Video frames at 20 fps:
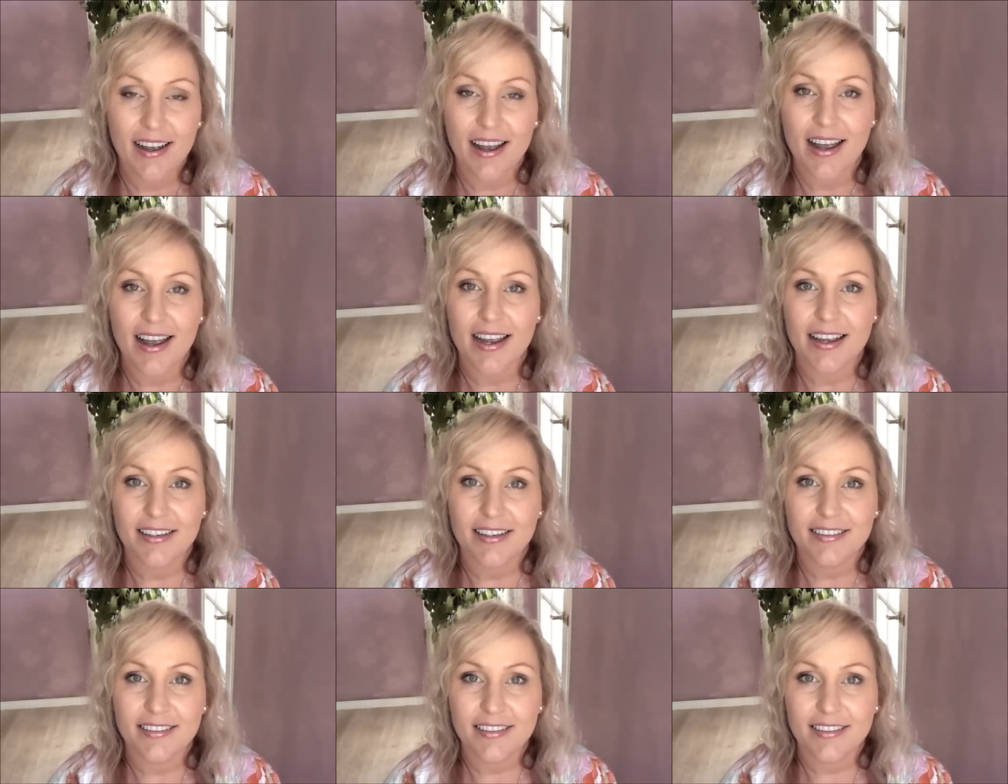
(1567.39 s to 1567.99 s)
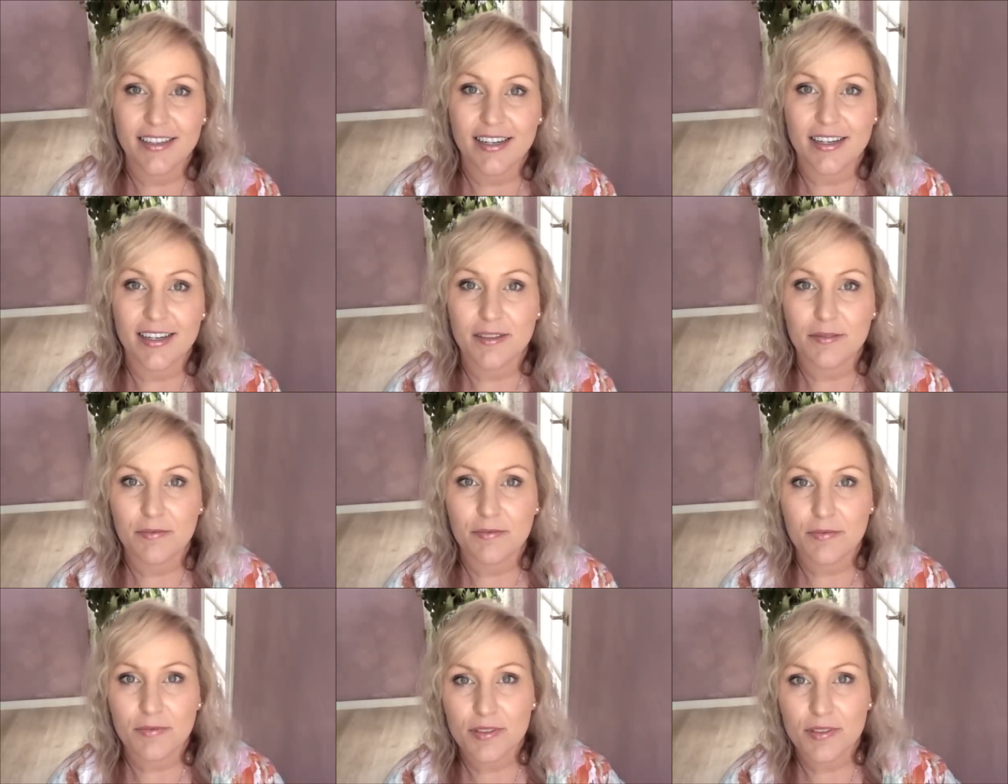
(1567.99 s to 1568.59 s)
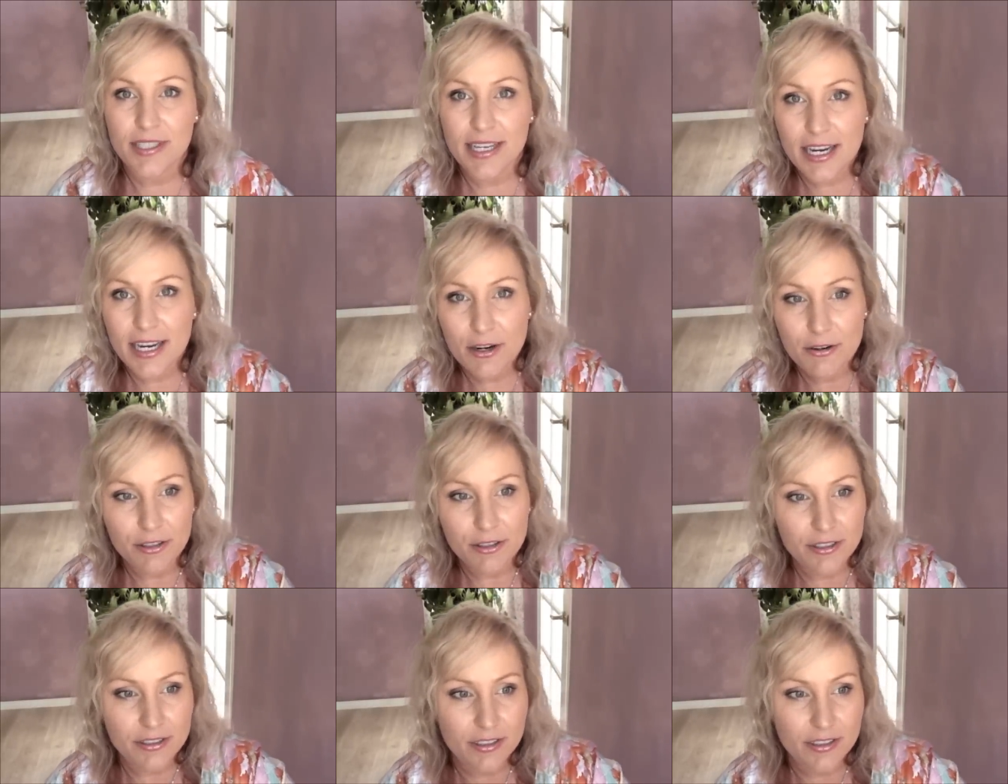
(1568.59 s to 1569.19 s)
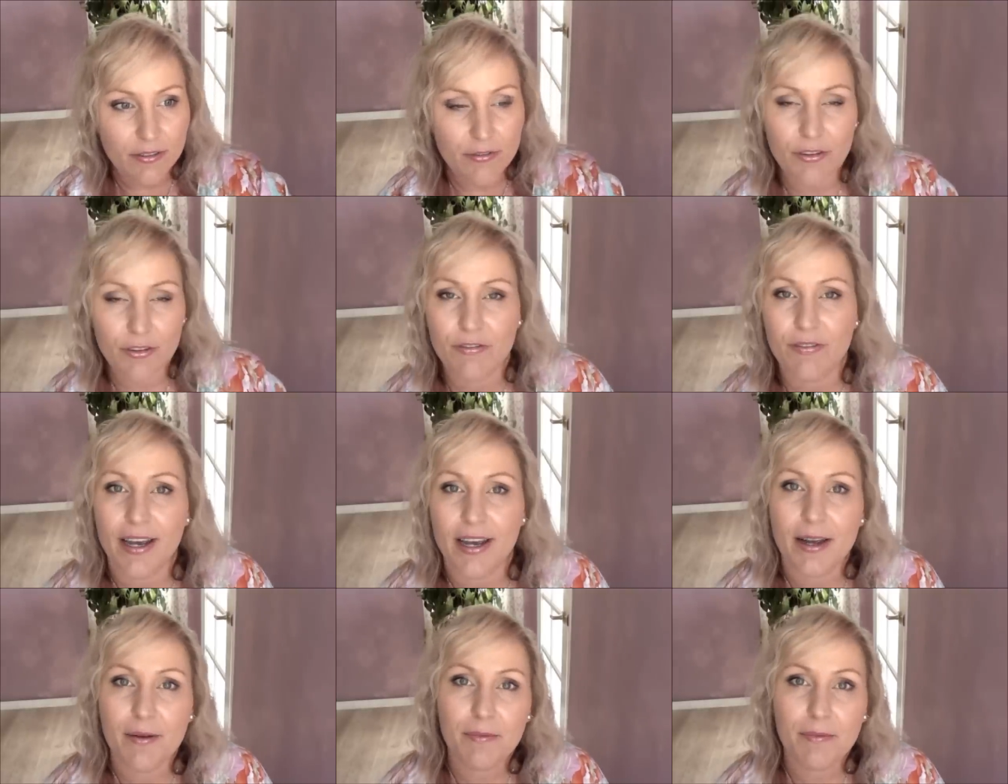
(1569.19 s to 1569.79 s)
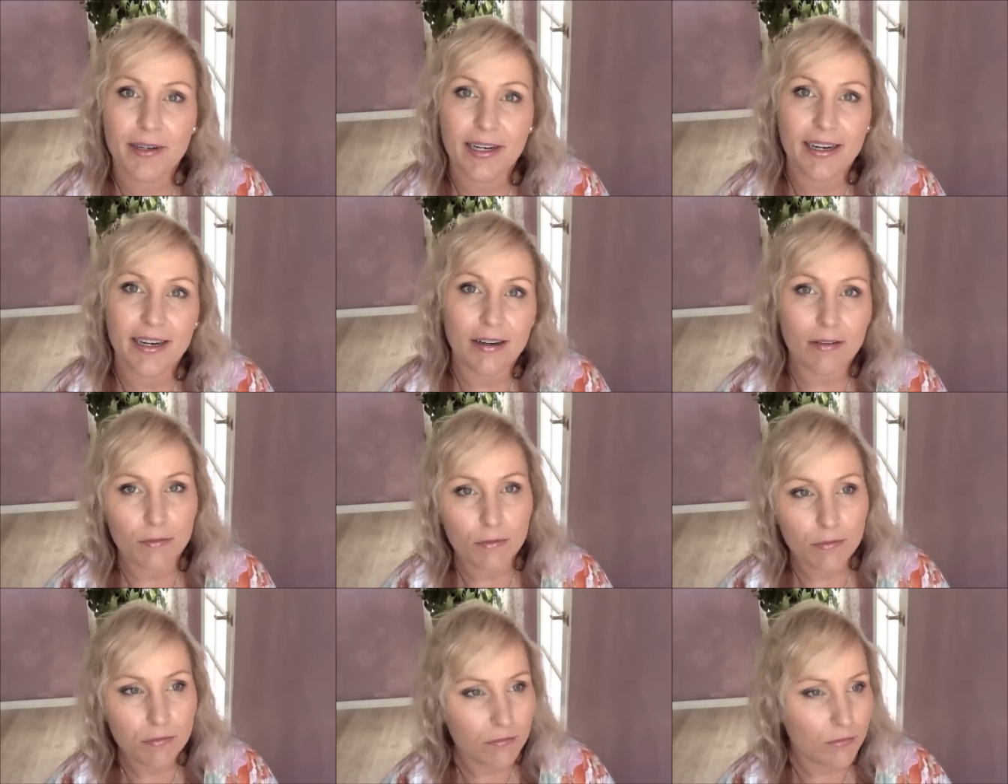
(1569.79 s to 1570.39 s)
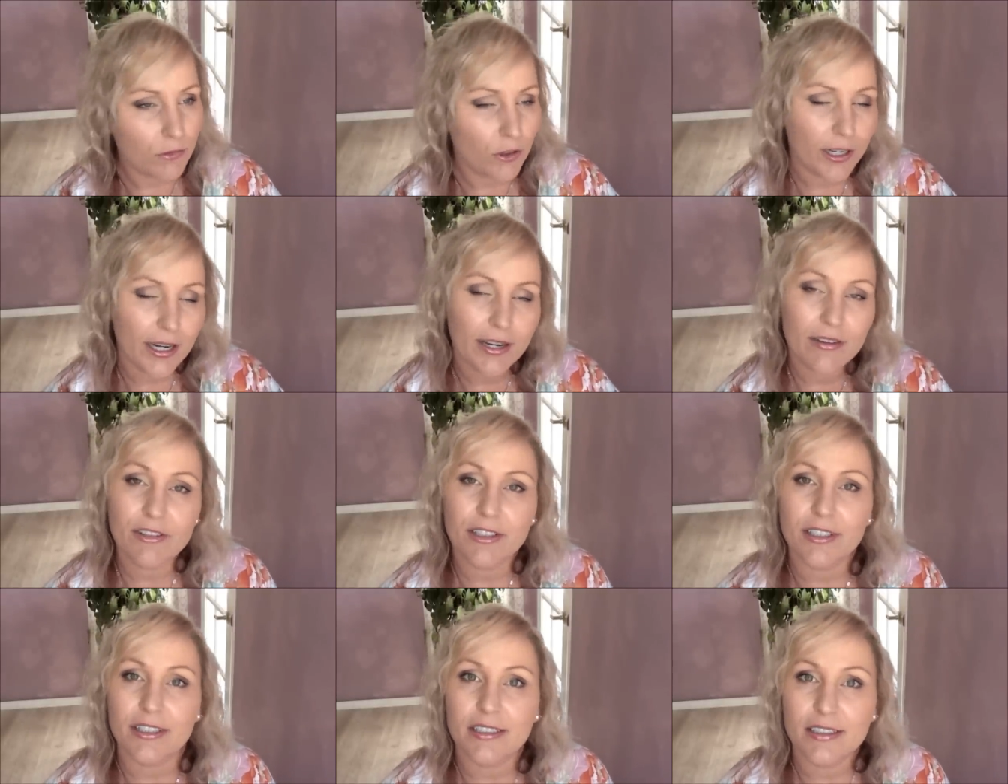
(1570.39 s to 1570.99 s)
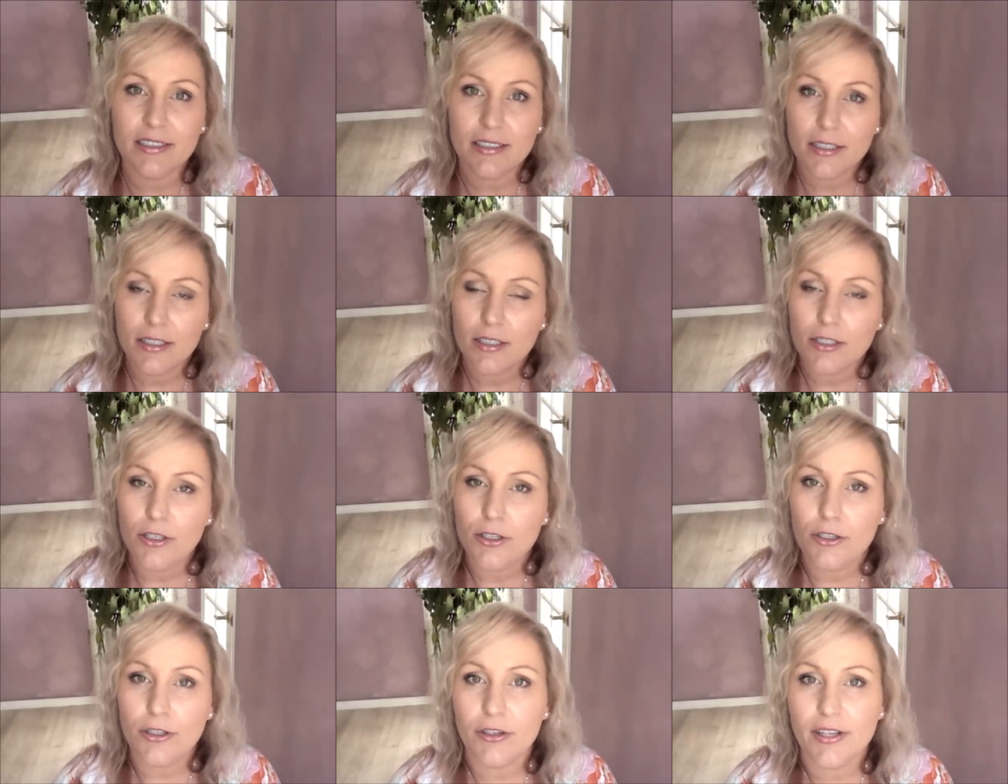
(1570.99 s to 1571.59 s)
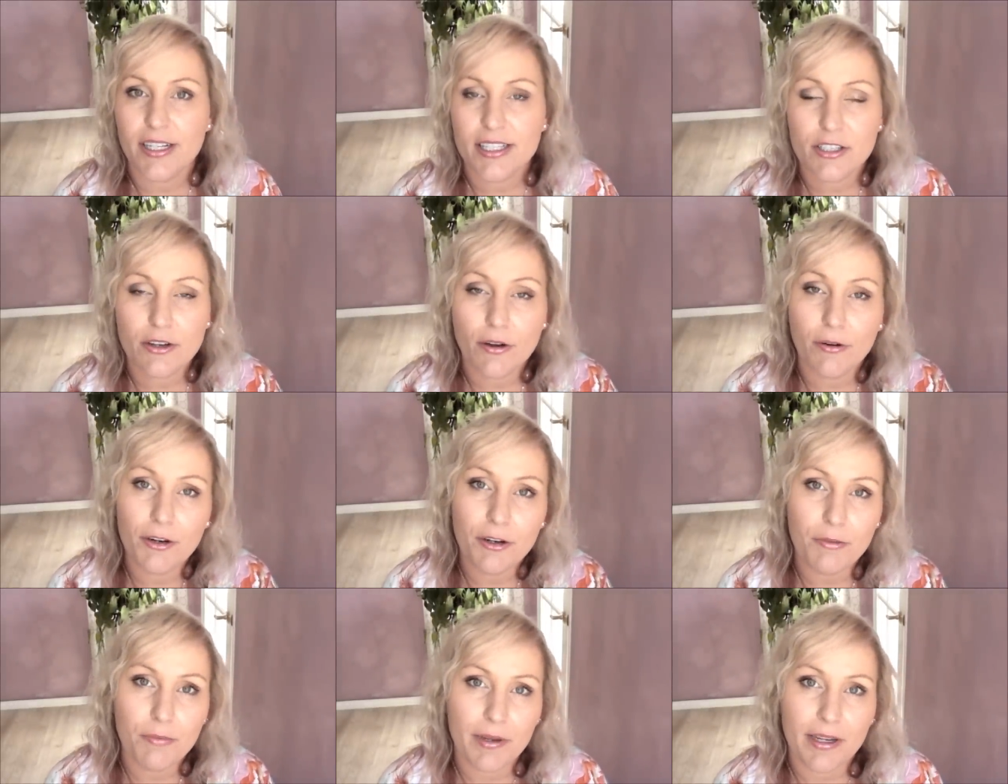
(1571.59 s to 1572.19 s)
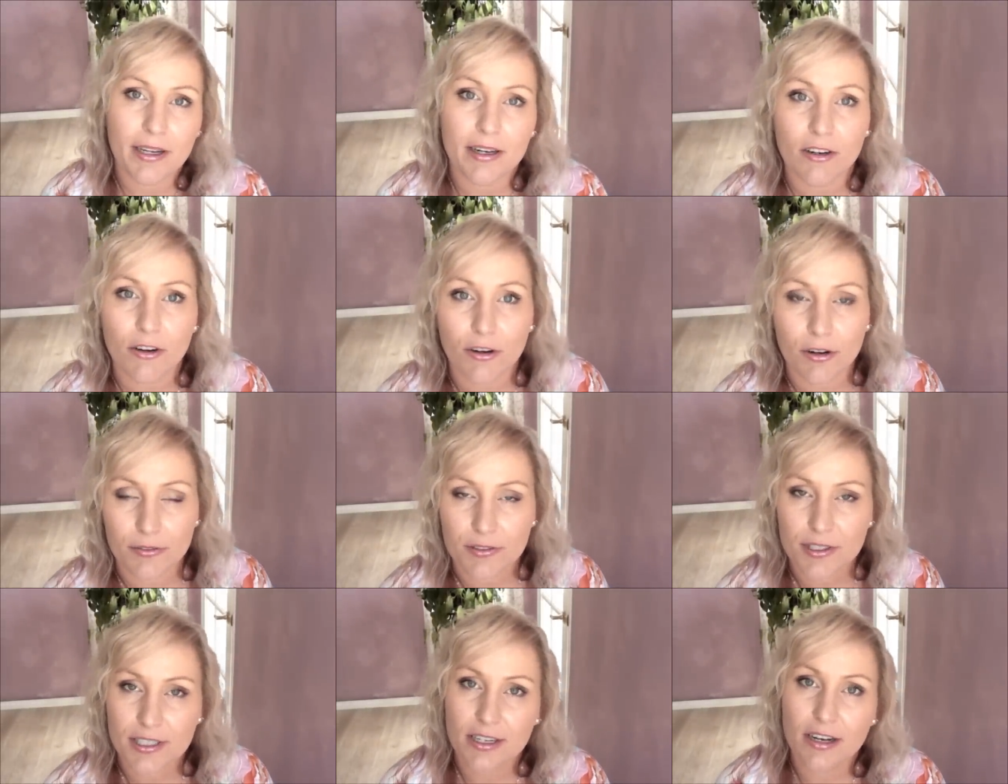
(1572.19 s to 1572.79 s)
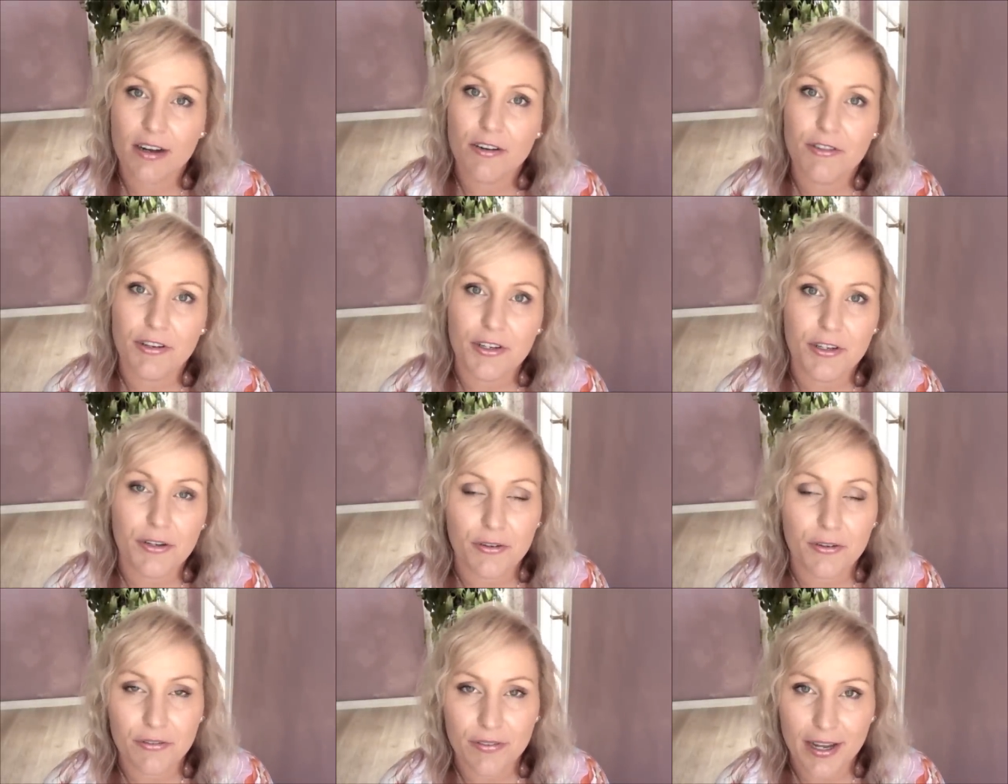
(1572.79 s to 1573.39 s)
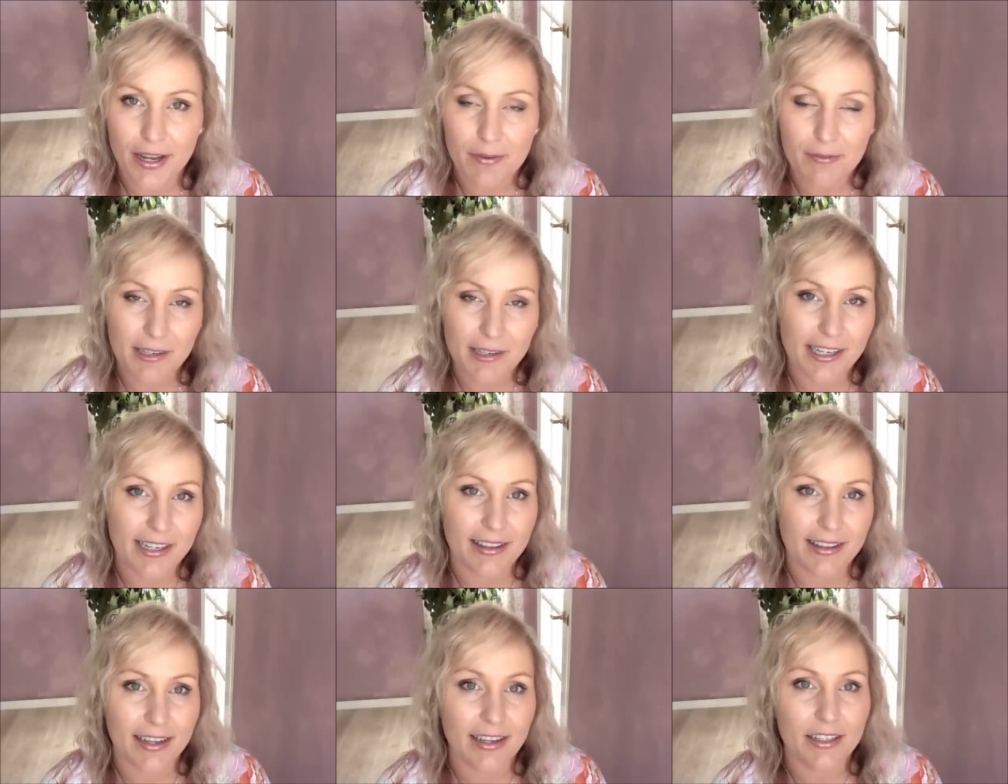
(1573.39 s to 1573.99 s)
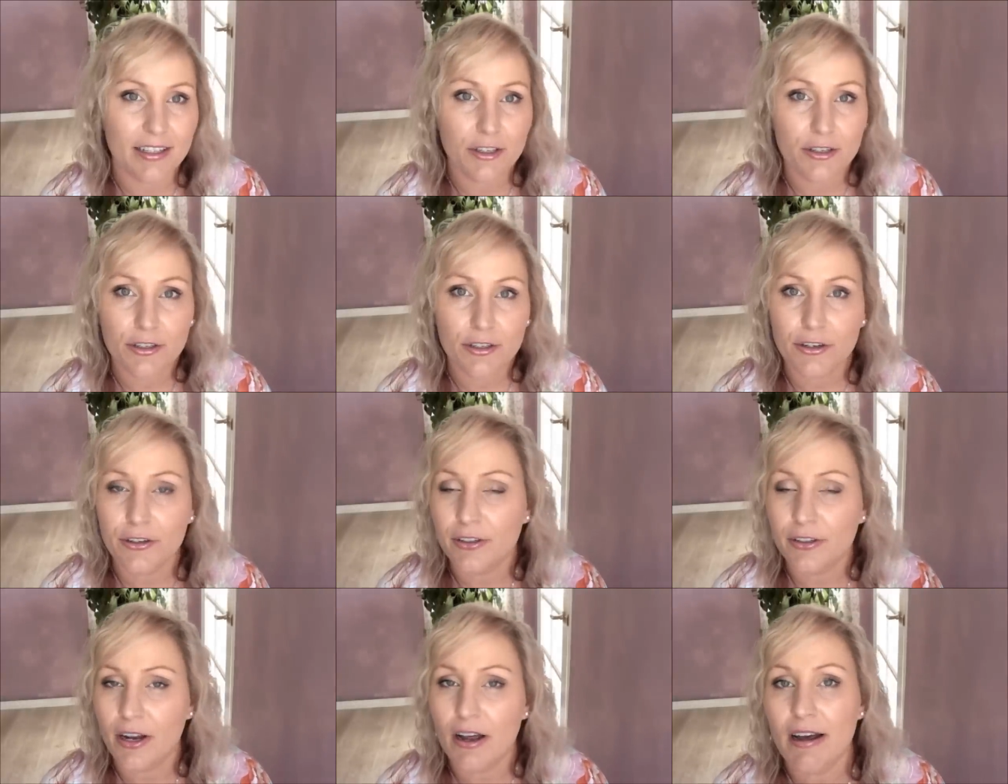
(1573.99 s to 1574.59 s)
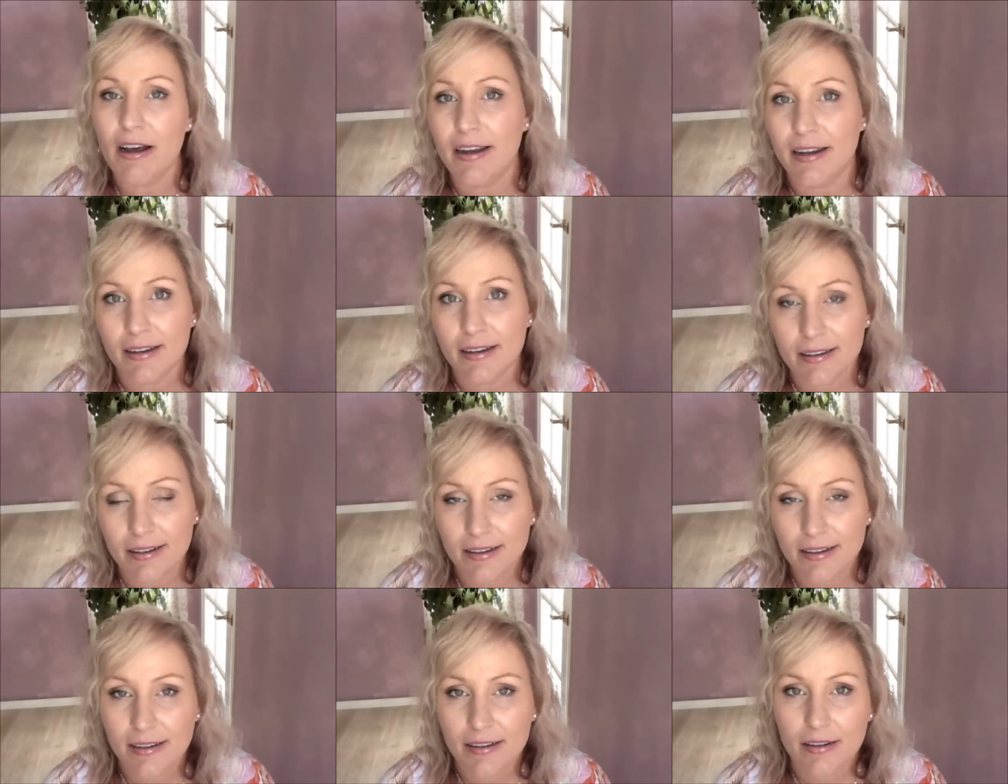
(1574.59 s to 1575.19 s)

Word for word: And um, secrets of the family and whatever, you know, there's going to be a lot of stuff in your family that you don't like.